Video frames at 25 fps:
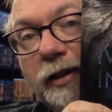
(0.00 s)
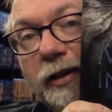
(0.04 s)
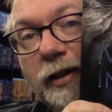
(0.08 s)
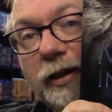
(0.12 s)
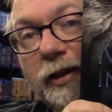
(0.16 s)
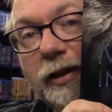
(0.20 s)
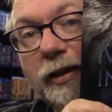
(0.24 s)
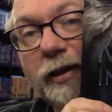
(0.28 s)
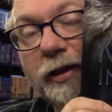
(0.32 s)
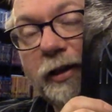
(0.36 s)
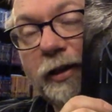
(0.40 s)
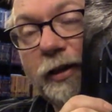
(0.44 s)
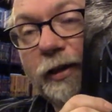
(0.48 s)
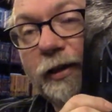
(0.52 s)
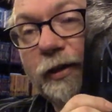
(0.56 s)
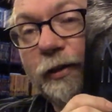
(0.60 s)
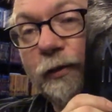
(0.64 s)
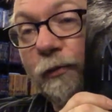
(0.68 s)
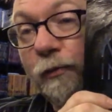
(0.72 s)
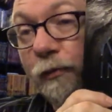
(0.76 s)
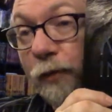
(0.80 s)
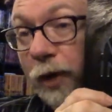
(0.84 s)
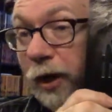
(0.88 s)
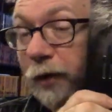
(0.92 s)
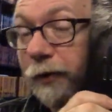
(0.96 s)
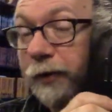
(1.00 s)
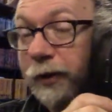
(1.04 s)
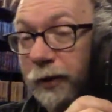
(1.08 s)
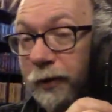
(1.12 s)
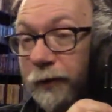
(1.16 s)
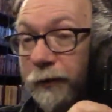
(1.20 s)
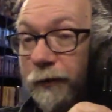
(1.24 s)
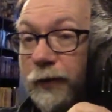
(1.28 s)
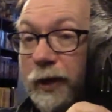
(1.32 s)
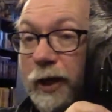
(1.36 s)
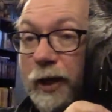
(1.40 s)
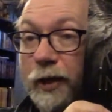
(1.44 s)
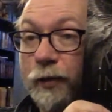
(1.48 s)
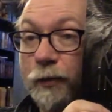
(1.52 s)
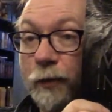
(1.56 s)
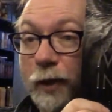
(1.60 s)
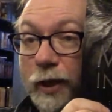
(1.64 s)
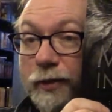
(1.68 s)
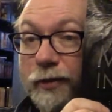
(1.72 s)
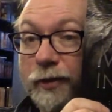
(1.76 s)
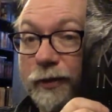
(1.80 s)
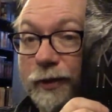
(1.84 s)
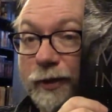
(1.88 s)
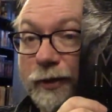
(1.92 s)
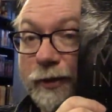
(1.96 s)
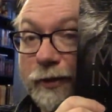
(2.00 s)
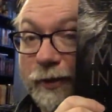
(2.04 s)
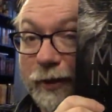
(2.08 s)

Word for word: Uh, well, if Dad, you're watching this,